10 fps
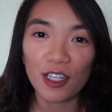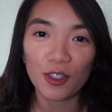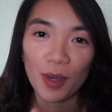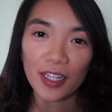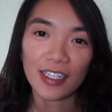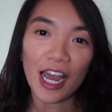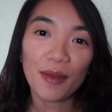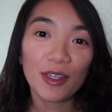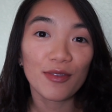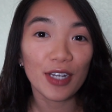So by the
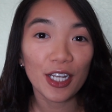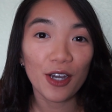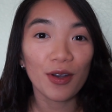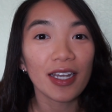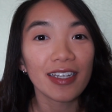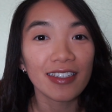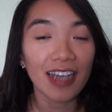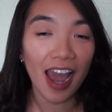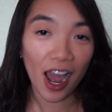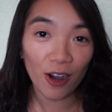time this video is
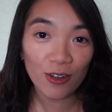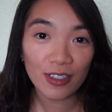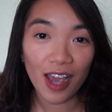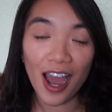out,